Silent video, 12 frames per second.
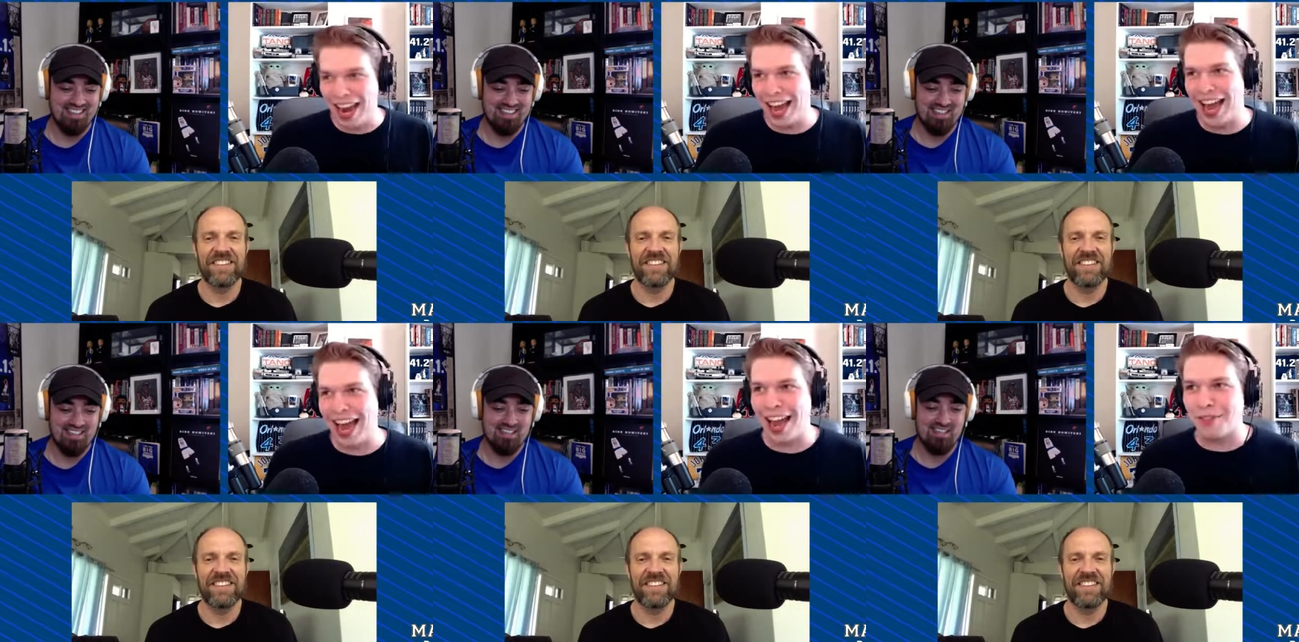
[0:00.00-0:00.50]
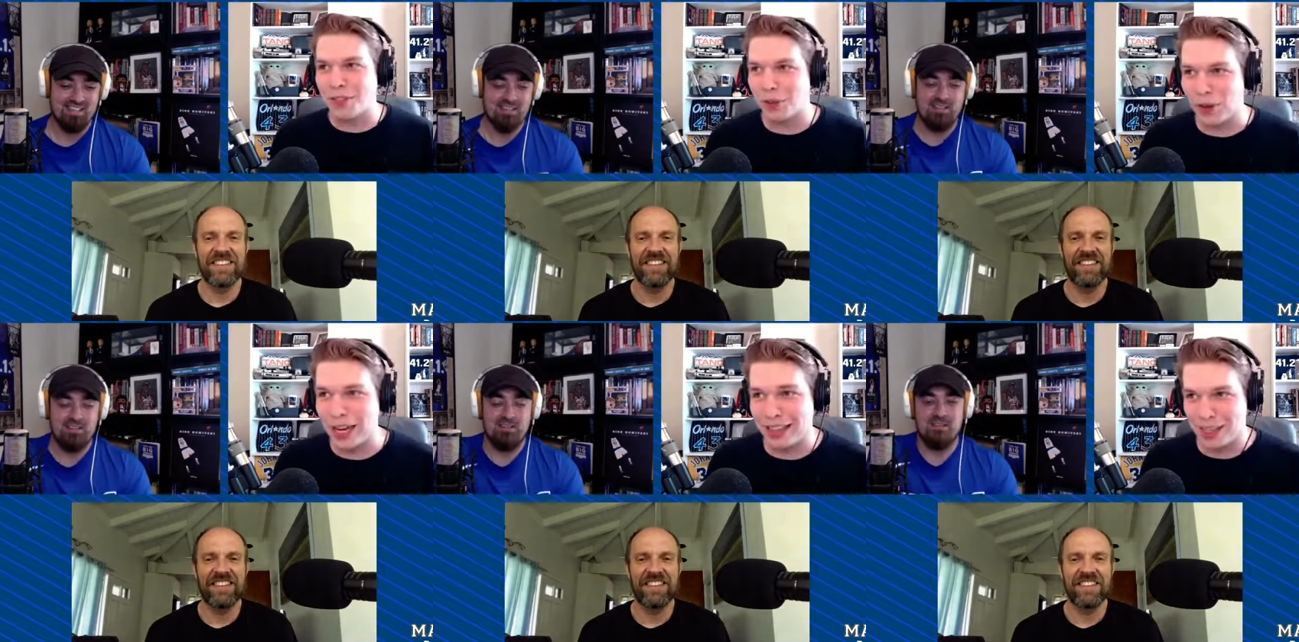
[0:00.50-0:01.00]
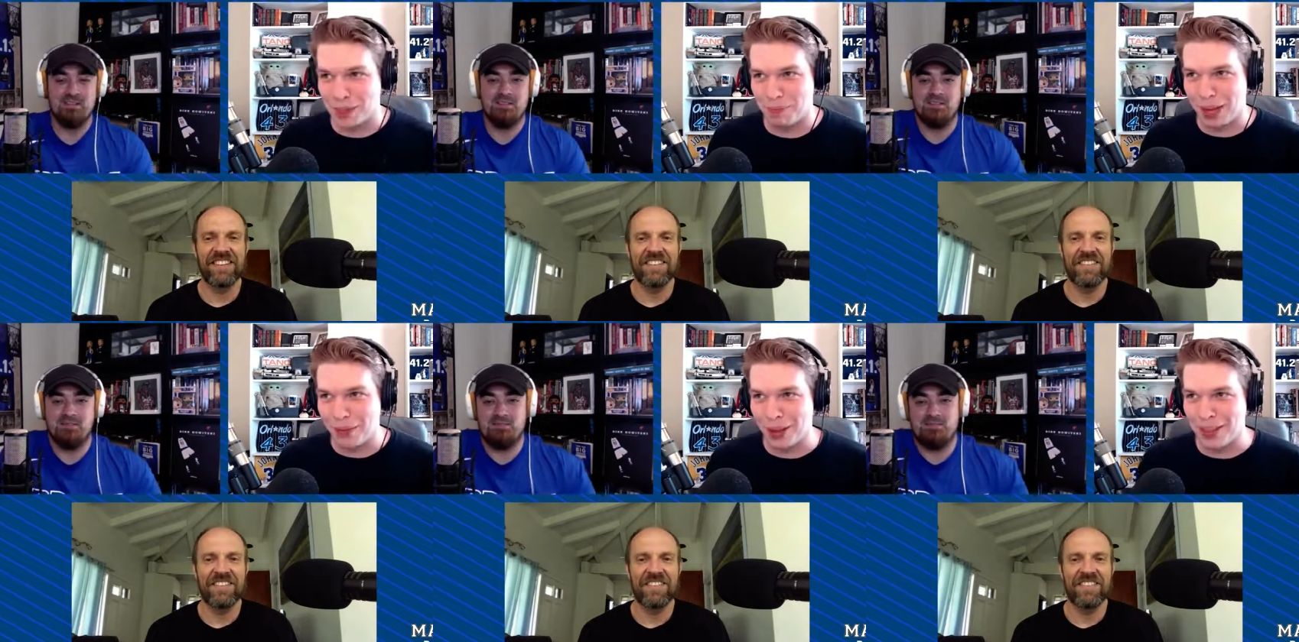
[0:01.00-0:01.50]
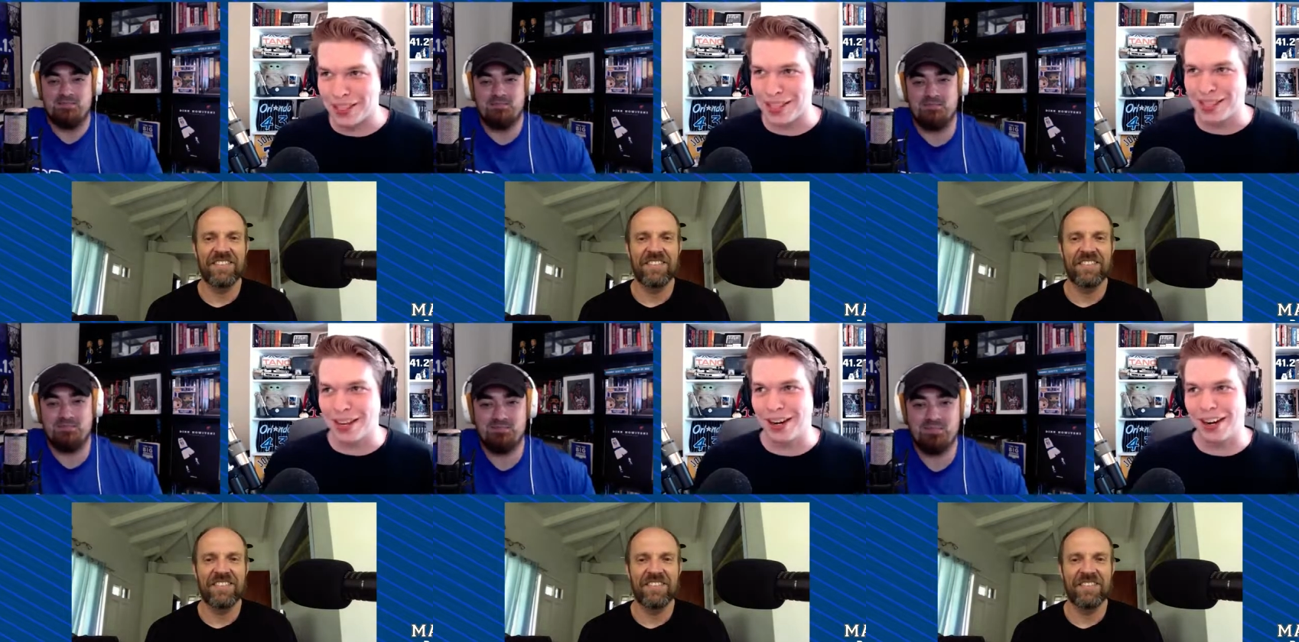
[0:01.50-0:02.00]
Speaker 1: And I have to read this by the way. This
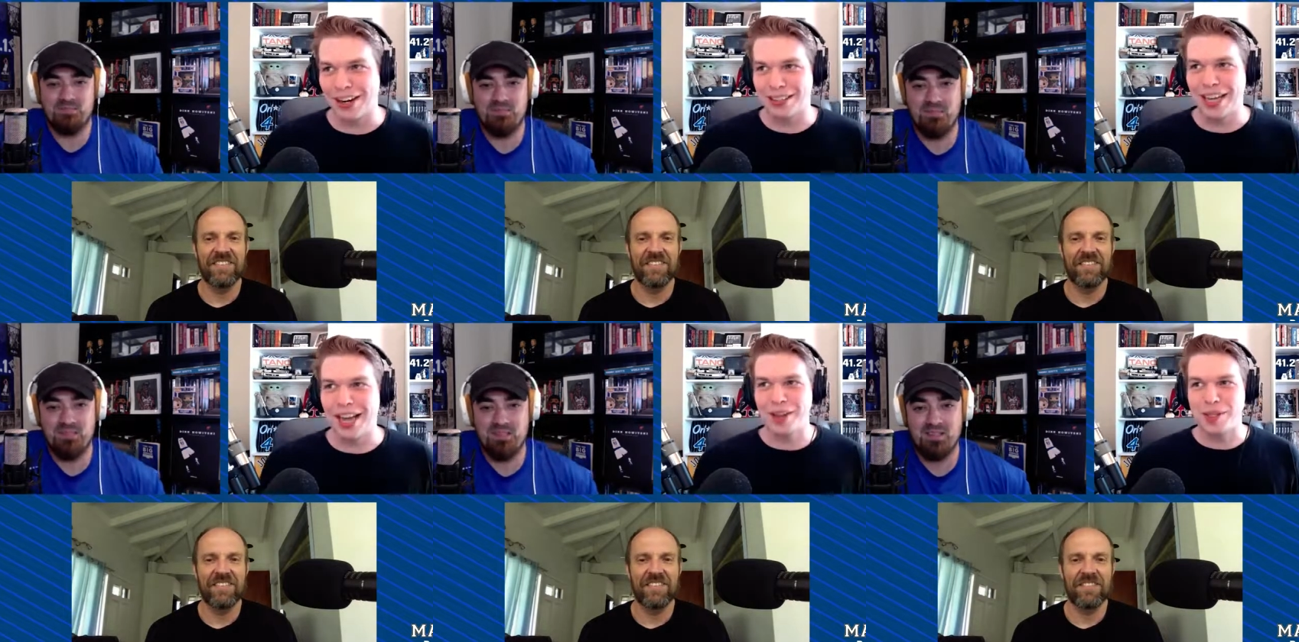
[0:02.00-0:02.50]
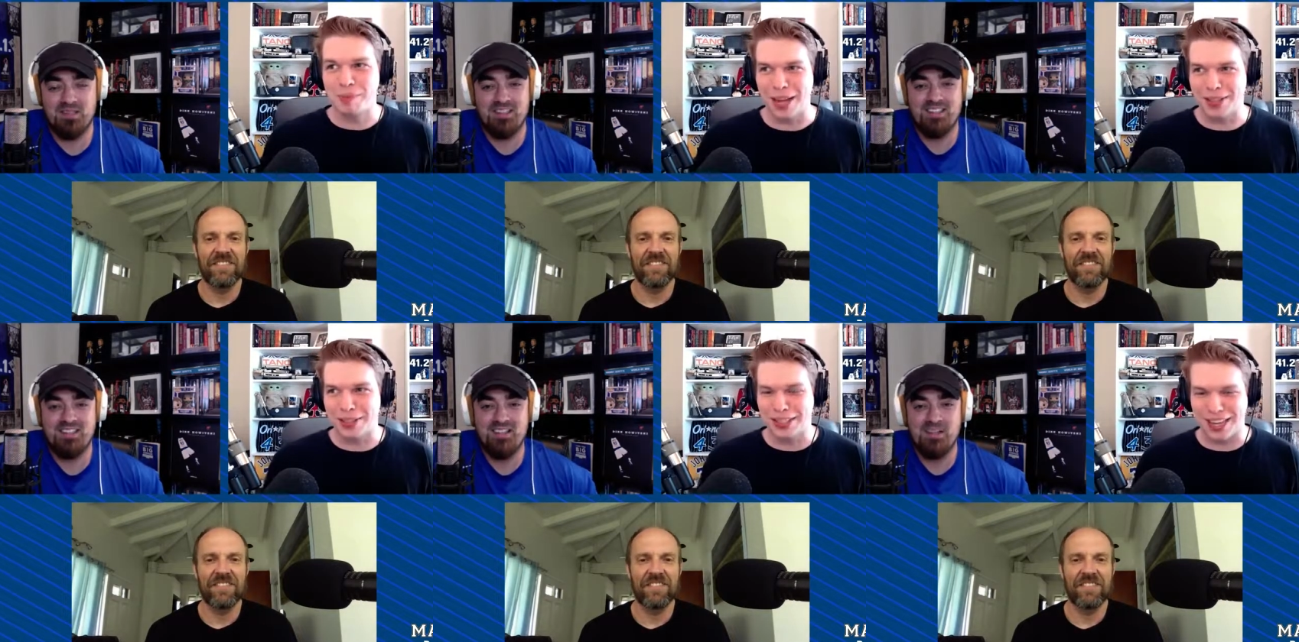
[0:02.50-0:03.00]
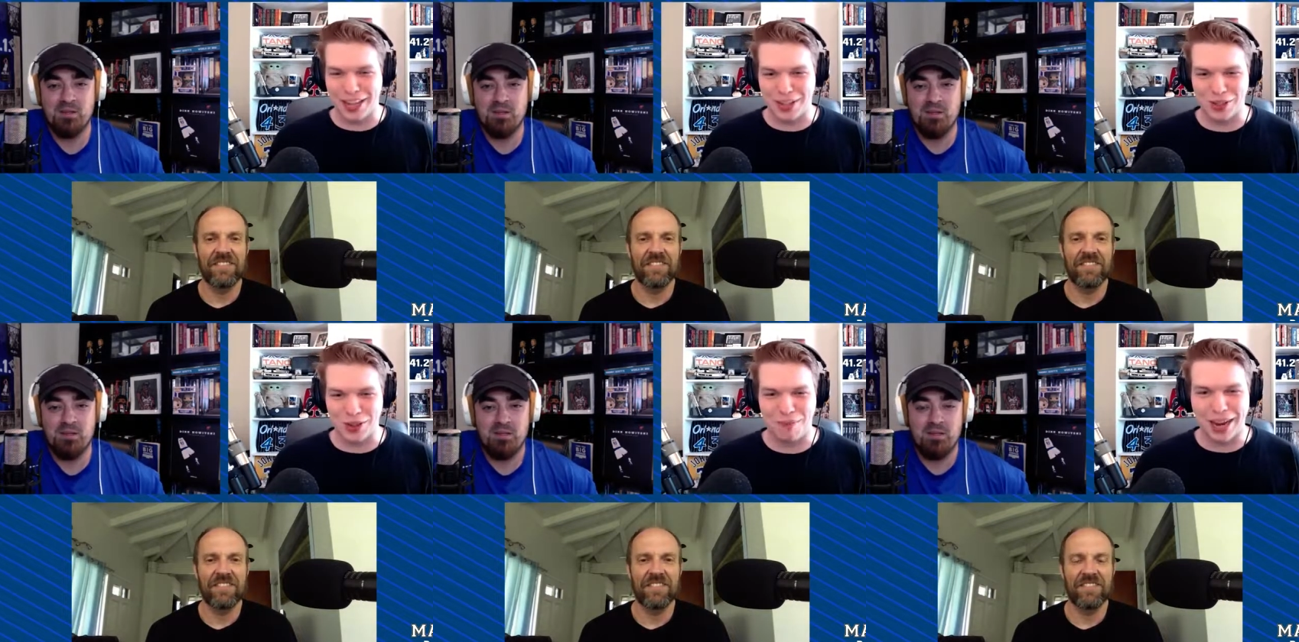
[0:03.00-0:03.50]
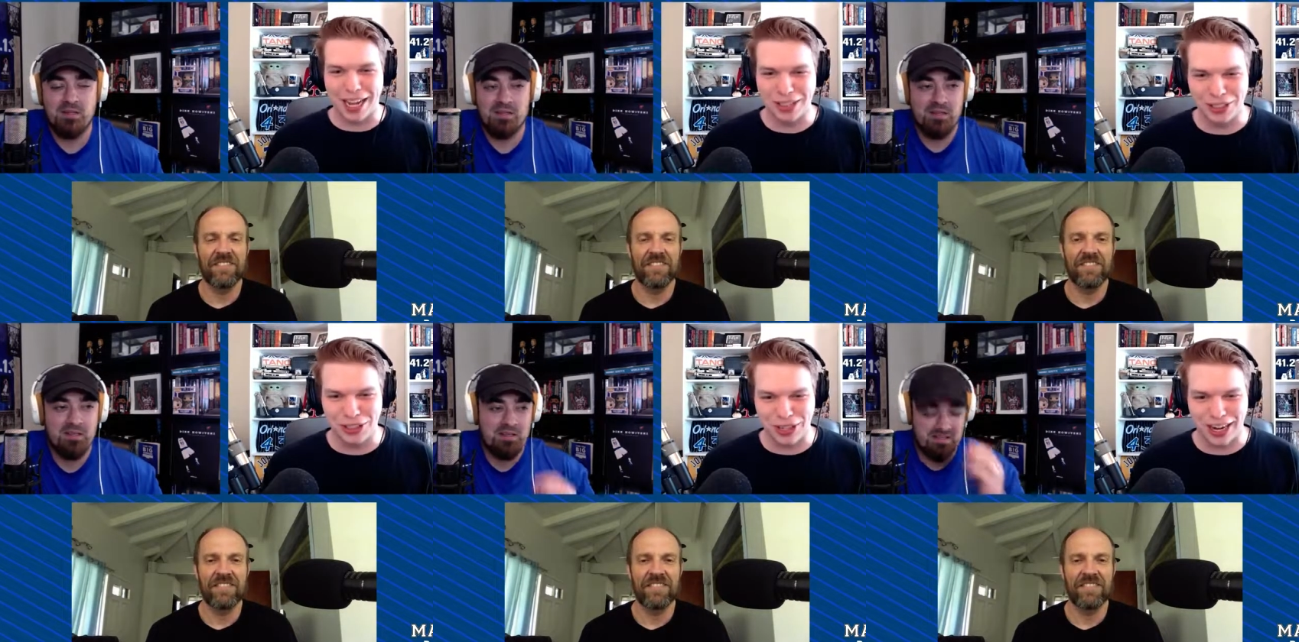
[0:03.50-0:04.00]
is our our title sponsor today, so I'm not
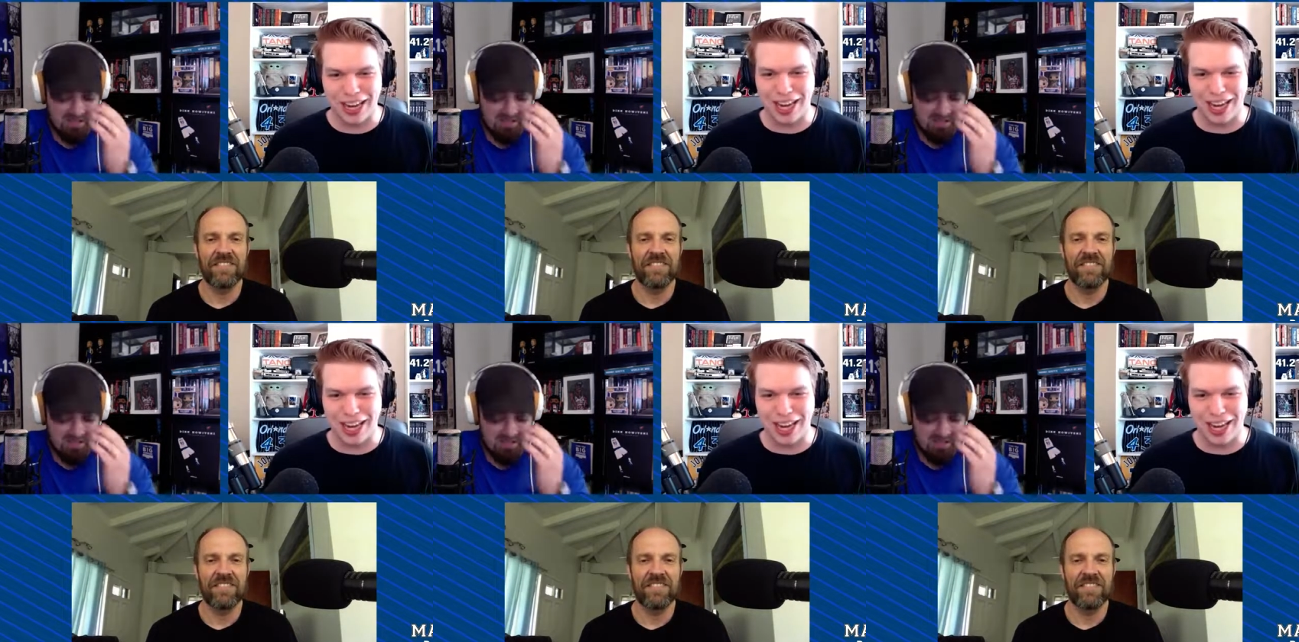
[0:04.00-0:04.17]
just trying to